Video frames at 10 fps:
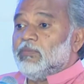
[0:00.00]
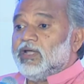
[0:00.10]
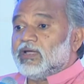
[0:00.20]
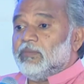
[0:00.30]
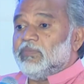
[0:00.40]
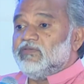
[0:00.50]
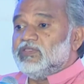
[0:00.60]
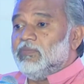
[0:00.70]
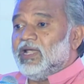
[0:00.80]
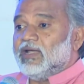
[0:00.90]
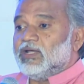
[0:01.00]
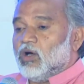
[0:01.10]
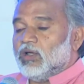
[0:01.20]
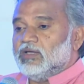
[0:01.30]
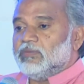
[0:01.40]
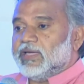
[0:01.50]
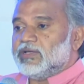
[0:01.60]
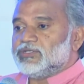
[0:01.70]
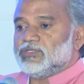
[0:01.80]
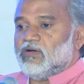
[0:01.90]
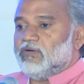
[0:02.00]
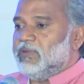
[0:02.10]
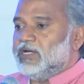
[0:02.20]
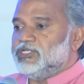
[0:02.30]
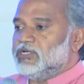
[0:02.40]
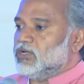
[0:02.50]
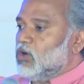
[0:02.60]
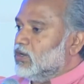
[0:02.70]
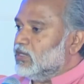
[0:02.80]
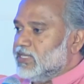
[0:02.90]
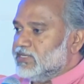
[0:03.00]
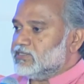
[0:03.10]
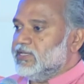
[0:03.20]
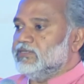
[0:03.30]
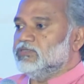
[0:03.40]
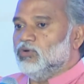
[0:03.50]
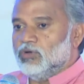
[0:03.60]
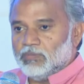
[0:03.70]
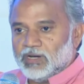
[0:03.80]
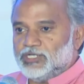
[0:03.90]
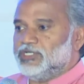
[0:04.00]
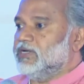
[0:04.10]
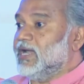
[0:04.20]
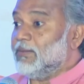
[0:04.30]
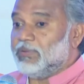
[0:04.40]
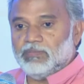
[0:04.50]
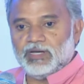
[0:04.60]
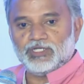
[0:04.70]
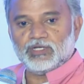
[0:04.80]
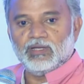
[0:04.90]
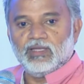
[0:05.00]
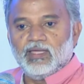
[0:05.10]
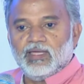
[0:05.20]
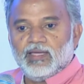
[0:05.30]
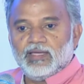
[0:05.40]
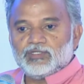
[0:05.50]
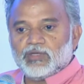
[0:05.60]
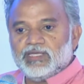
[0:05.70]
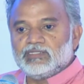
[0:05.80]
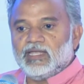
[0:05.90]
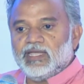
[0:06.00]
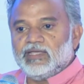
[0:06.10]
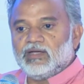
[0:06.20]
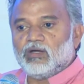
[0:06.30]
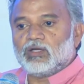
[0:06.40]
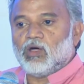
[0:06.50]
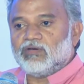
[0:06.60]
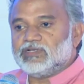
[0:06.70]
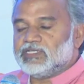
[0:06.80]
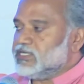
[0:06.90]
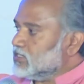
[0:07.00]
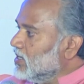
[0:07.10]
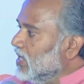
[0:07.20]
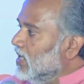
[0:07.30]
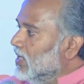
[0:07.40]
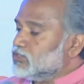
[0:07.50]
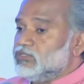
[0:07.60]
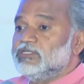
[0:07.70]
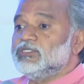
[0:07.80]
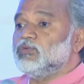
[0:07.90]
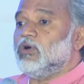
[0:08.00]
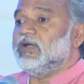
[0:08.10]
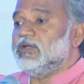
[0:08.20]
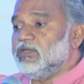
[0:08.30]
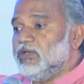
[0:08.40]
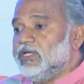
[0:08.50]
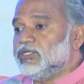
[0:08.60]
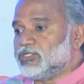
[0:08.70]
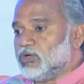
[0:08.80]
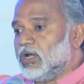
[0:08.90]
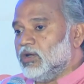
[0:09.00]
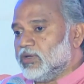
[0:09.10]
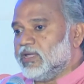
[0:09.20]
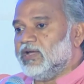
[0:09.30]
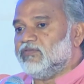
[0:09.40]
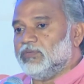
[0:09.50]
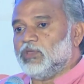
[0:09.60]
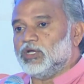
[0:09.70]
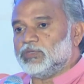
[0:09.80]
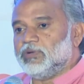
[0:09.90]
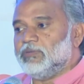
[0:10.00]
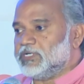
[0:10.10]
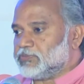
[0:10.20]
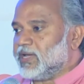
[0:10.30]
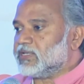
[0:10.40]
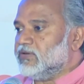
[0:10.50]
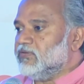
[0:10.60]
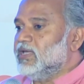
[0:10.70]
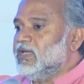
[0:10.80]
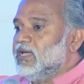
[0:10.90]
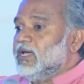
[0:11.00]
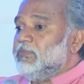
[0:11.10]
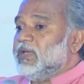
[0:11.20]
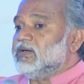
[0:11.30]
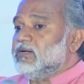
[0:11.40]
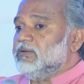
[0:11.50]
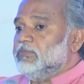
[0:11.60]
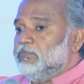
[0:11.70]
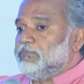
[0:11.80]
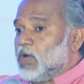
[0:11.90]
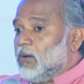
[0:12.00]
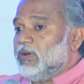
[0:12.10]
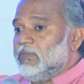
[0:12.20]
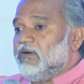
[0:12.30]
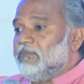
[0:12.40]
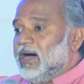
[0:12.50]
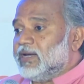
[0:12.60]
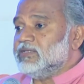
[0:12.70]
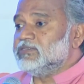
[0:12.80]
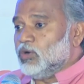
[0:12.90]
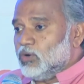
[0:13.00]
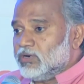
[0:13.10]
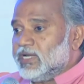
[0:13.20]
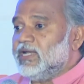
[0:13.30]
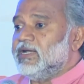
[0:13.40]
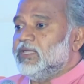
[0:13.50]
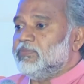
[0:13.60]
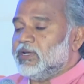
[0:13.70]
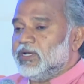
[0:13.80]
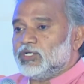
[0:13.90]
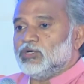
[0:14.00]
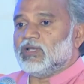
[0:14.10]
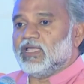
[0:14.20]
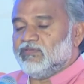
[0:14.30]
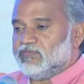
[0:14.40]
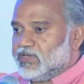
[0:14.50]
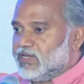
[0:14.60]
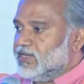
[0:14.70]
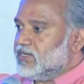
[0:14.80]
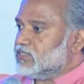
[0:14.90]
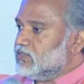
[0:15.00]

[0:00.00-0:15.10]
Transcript: to compete with $1 billion Microsoft budget on these things, Google budget and Apple budget. So he's a leader on conversational AI. So this is what you need to start looking at from the entrepreneur perspective. Pick a problem of Bharat, go really deeper. It took like 15 years,